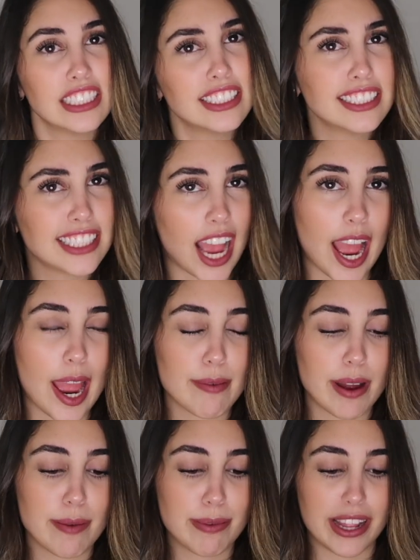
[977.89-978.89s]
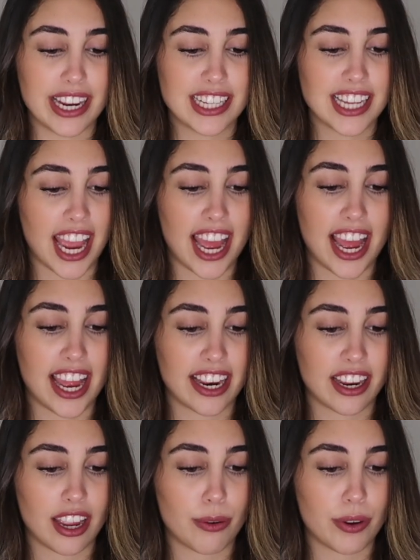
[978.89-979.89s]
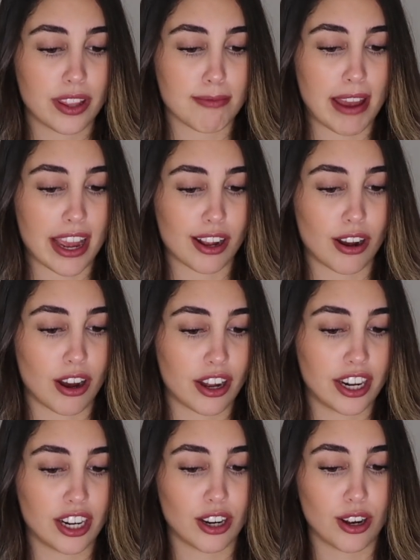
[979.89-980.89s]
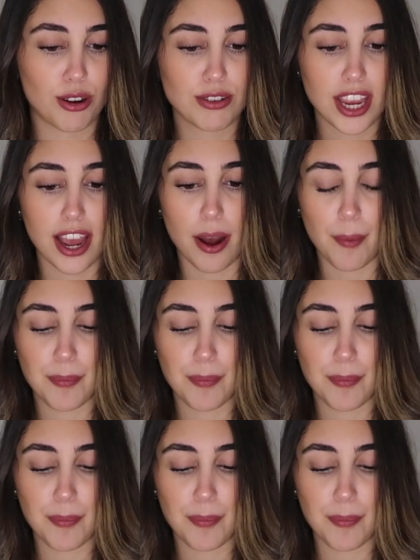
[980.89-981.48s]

is the time I played tag with MadCon in a hotel.